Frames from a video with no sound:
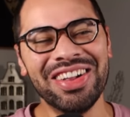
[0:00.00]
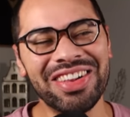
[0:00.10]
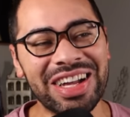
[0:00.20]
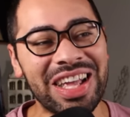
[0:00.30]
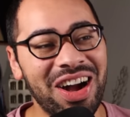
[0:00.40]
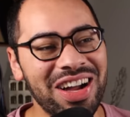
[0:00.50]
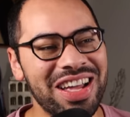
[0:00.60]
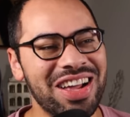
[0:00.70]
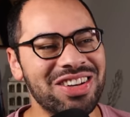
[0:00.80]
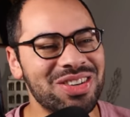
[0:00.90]
Like,
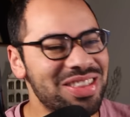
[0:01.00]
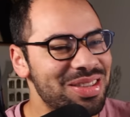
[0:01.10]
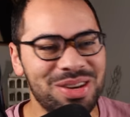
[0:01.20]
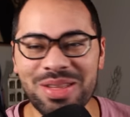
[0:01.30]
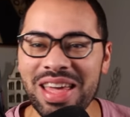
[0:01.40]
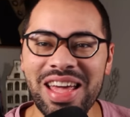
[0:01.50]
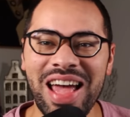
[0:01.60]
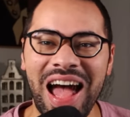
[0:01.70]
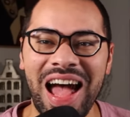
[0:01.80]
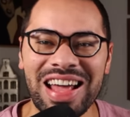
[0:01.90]

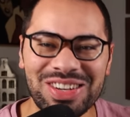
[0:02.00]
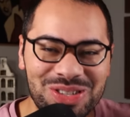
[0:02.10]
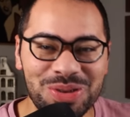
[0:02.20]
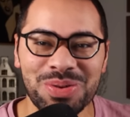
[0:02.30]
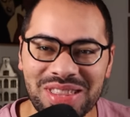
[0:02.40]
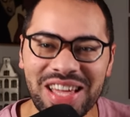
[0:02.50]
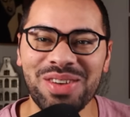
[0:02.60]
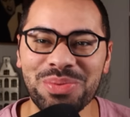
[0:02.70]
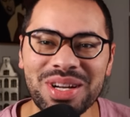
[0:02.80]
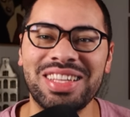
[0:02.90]
do
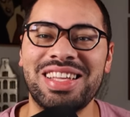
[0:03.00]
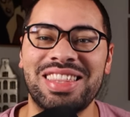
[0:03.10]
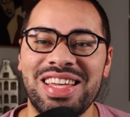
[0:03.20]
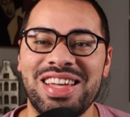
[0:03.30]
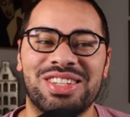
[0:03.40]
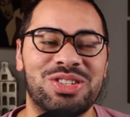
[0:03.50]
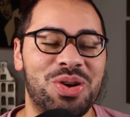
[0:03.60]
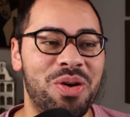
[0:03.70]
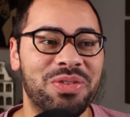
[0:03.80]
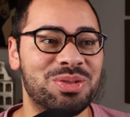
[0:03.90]
they really think
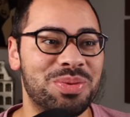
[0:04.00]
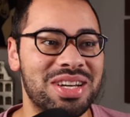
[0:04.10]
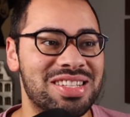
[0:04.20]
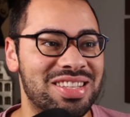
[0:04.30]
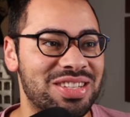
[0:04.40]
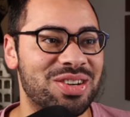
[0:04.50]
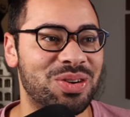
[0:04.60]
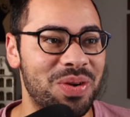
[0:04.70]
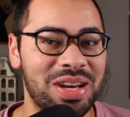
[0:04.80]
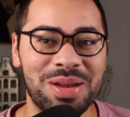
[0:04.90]
Jehovah's Witnesses are
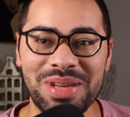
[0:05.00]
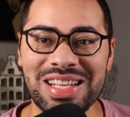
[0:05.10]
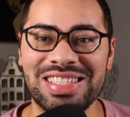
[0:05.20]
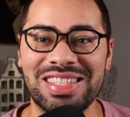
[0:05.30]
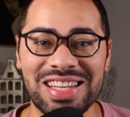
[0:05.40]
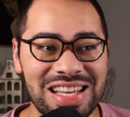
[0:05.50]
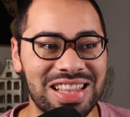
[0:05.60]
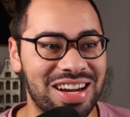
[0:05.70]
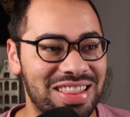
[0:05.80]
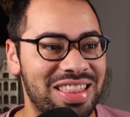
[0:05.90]
going to be sitting
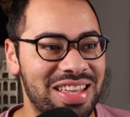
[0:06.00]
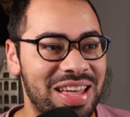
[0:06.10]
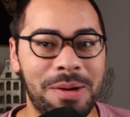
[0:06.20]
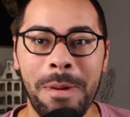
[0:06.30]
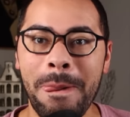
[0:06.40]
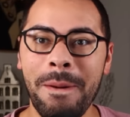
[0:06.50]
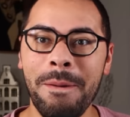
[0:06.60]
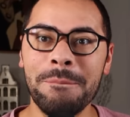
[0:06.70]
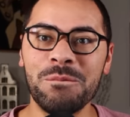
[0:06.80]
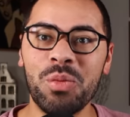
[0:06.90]
there thinking,
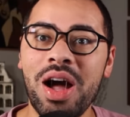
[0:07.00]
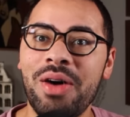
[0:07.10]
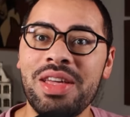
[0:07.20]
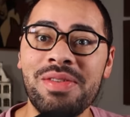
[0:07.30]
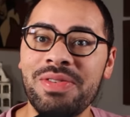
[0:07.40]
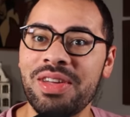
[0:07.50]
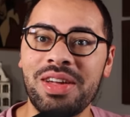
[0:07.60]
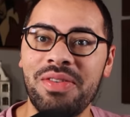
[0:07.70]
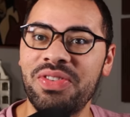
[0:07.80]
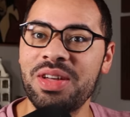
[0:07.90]
wow, even the
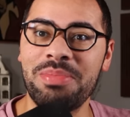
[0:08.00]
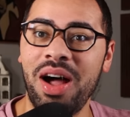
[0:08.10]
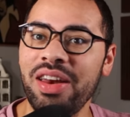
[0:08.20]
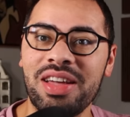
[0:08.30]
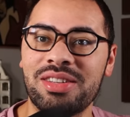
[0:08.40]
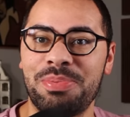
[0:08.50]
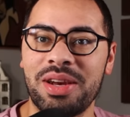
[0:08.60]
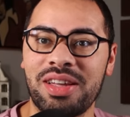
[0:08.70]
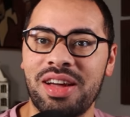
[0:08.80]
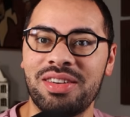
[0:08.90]
governing body has
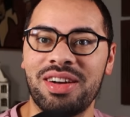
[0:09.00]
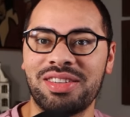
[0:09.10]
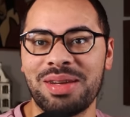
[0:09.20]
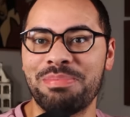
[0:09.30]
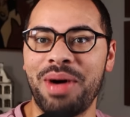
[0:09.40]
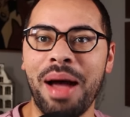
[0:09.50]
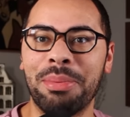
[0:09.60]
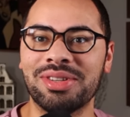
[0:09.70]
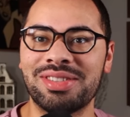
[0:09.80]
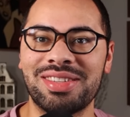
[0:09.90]
been conducting
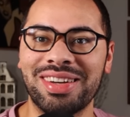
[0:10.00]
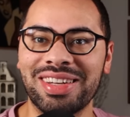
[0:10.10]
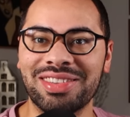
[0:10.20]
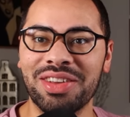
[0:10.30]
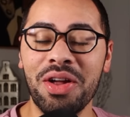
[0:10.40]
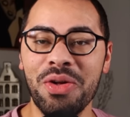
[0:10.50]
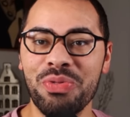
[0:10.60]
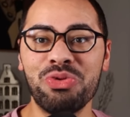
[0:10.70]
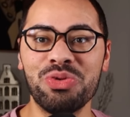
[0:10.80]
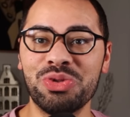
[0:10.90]
Bible studies
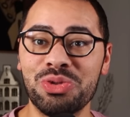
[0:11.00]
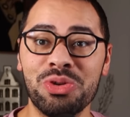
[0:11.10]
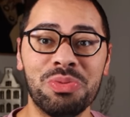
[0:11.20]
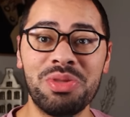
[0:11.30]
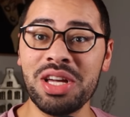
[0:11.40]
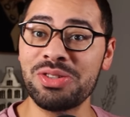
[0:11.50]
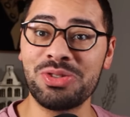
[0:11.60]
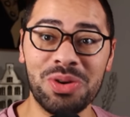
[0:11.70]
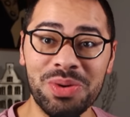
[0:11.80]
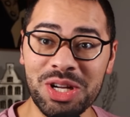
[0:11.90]
through Zoom? That's
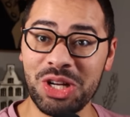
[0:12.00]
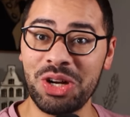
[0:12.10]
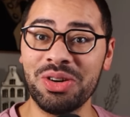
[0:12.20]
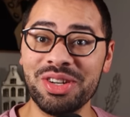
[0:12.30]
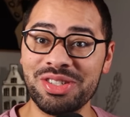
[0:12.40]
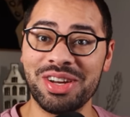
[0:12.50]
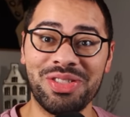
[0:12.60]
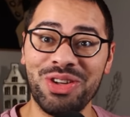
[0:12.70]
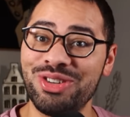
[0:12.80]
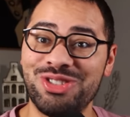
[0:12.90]
so
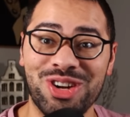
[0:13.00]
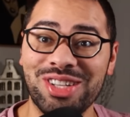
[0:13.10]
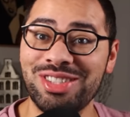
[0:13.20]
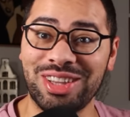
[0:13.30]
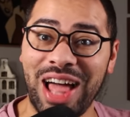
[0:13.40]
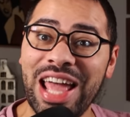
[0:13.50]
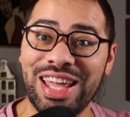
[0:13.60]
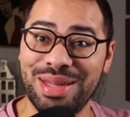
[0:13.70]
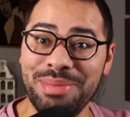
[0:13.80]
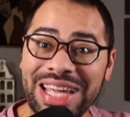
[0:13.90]
encouraging. They're just
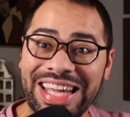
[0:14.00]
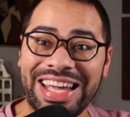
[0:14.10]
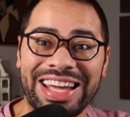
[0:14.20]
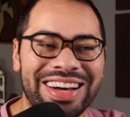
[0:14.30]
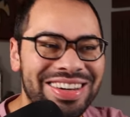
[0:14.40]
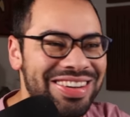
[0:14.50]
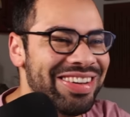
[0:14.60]
like me.